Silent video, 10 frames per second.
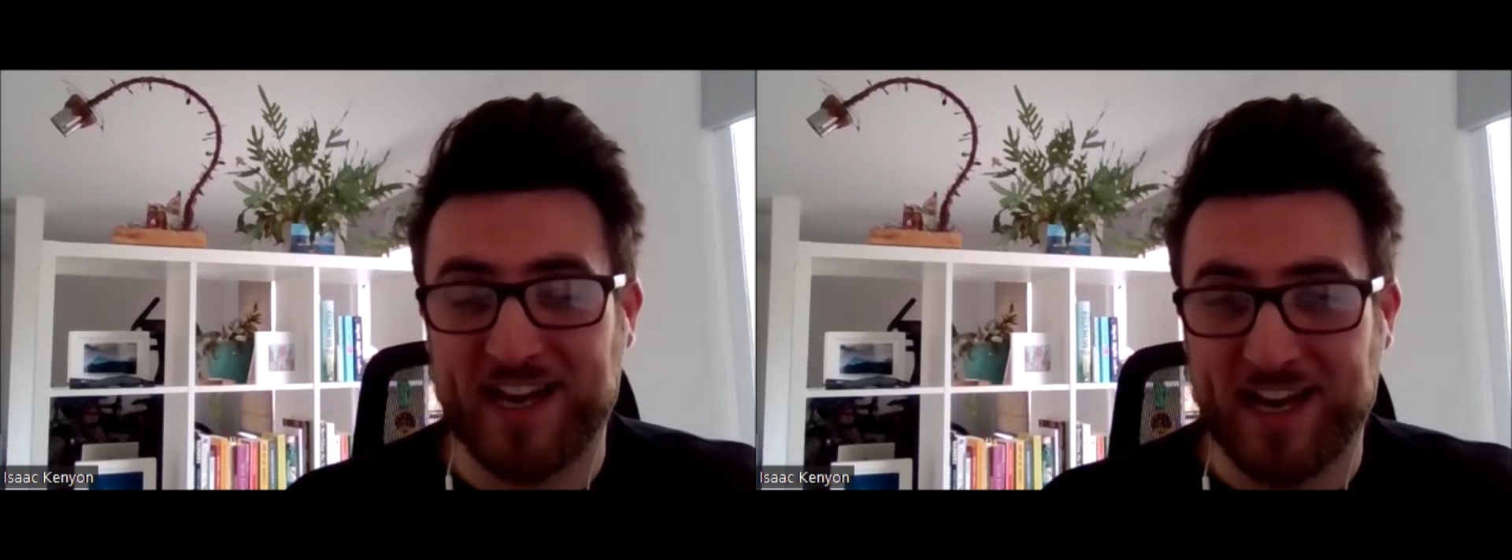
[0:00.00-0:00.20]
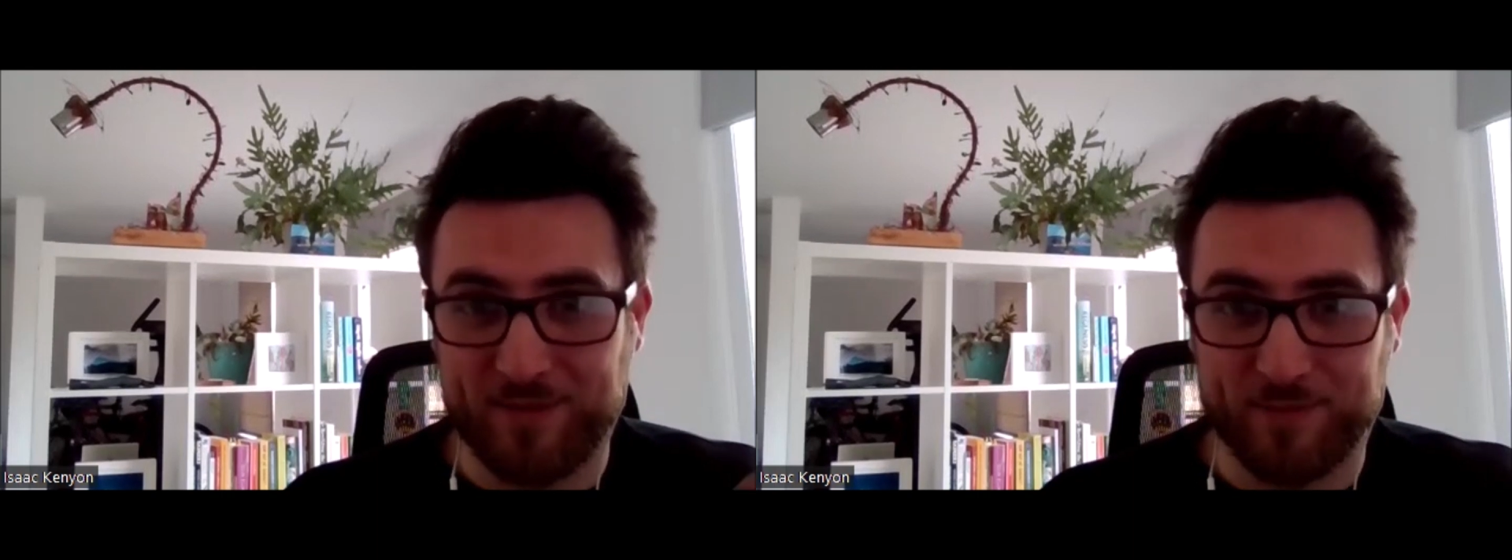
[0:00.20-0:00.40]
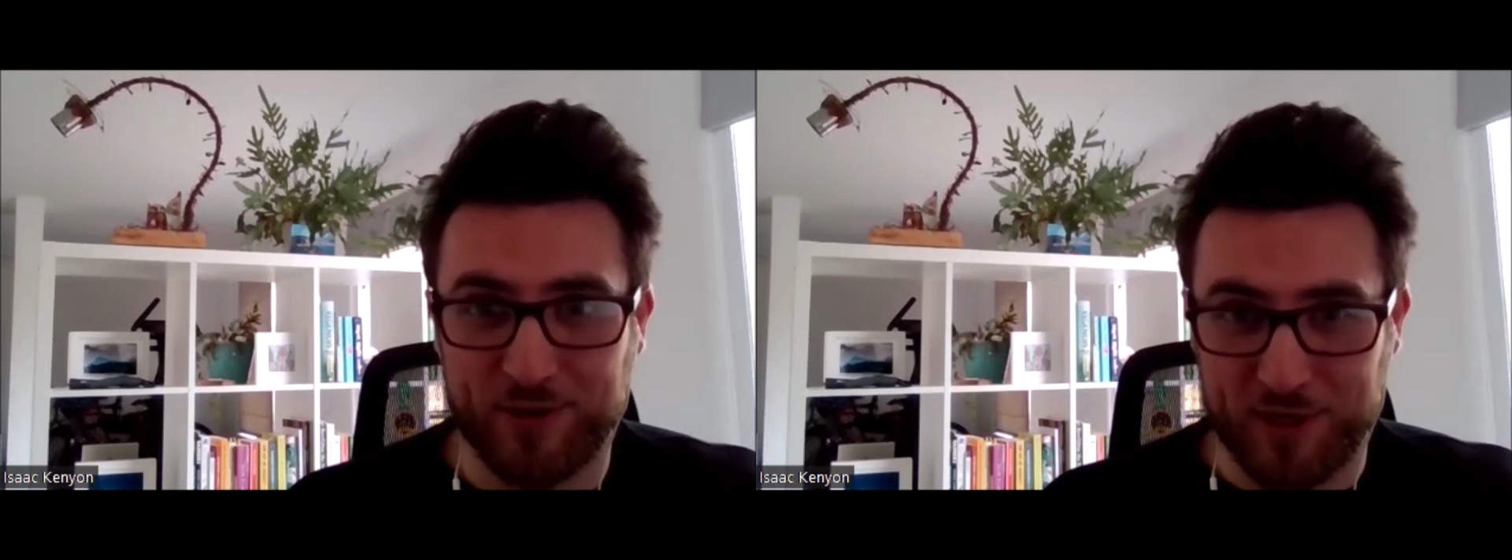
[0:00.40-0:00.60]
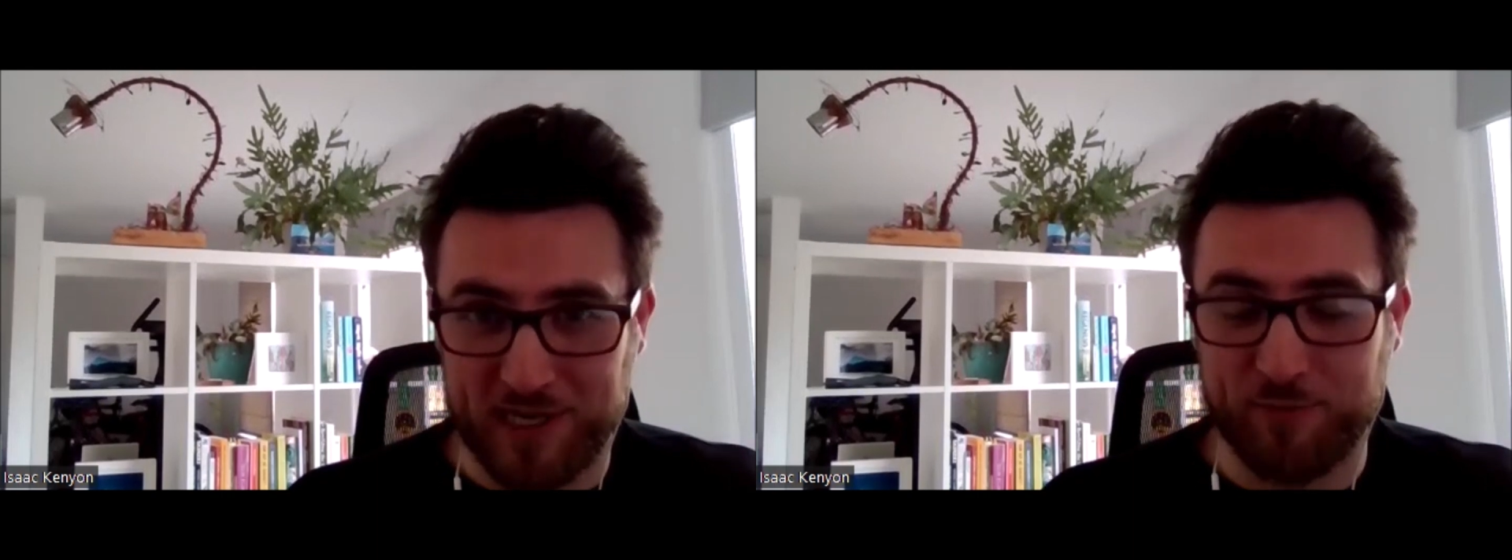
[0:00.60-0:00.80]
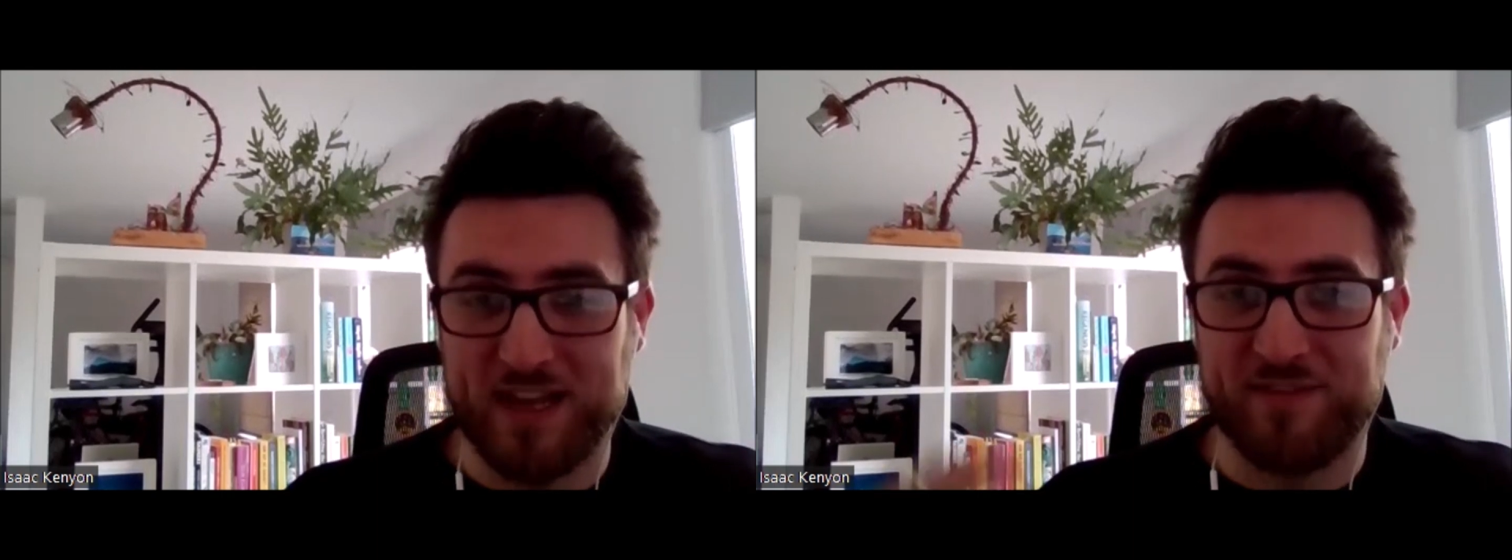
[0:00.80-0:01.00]
and I'm in
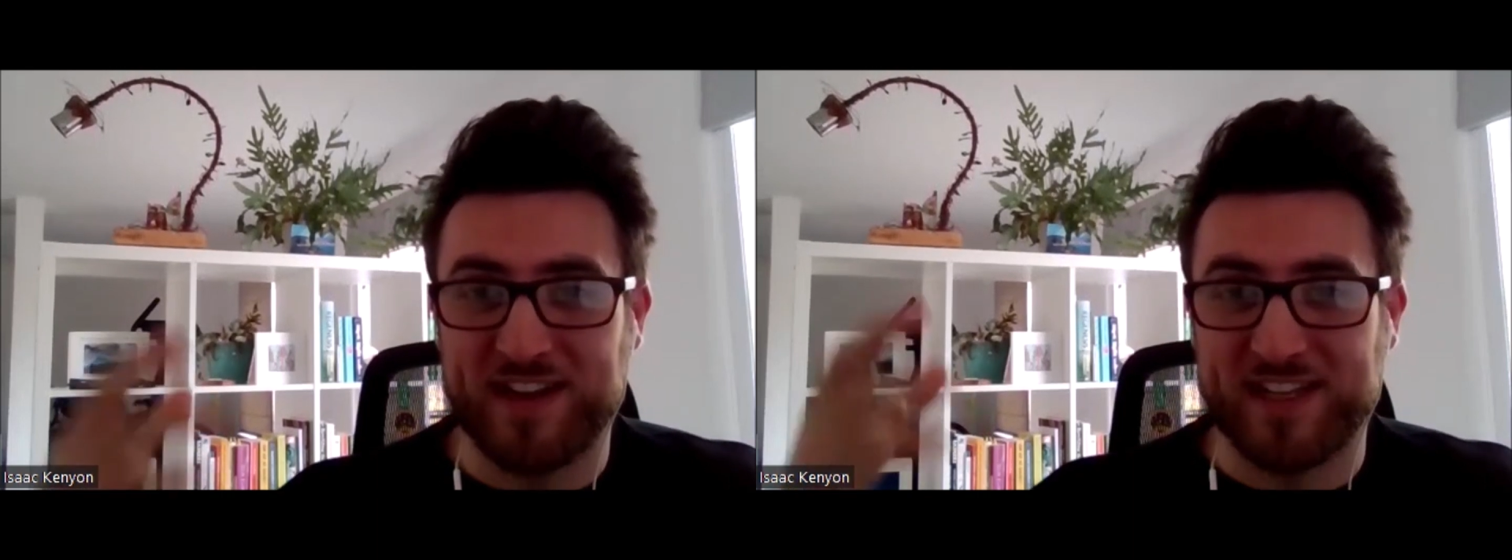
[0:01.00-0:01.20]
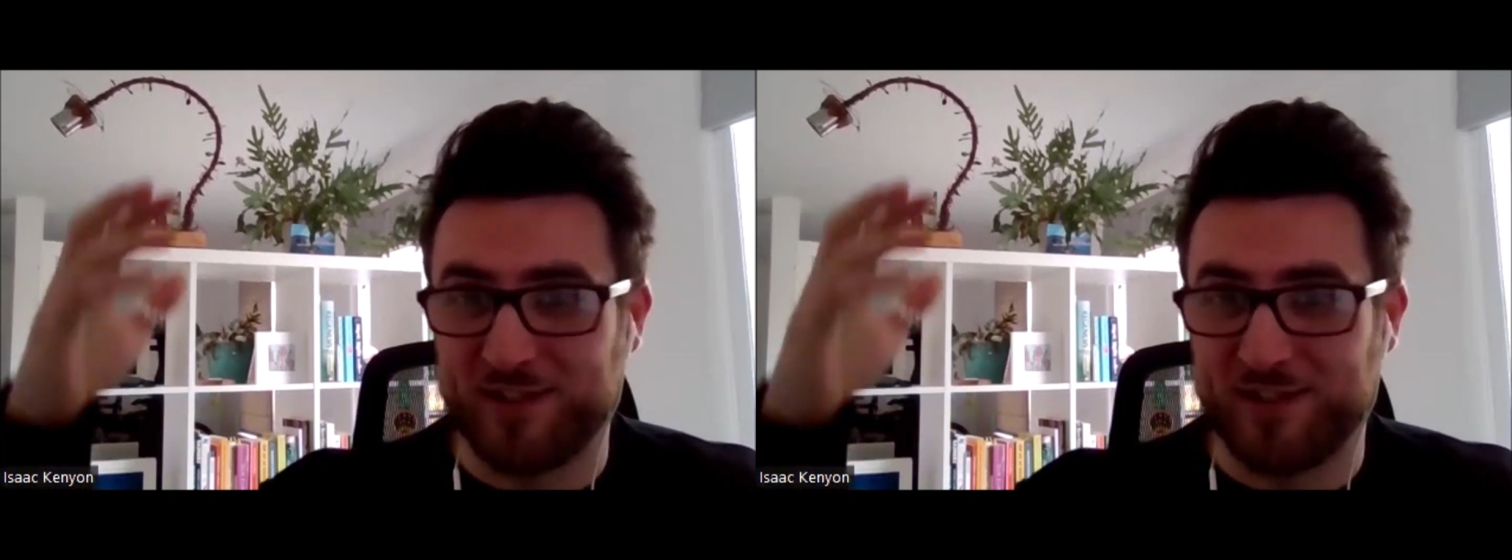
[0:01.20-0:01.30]
a weighted vest,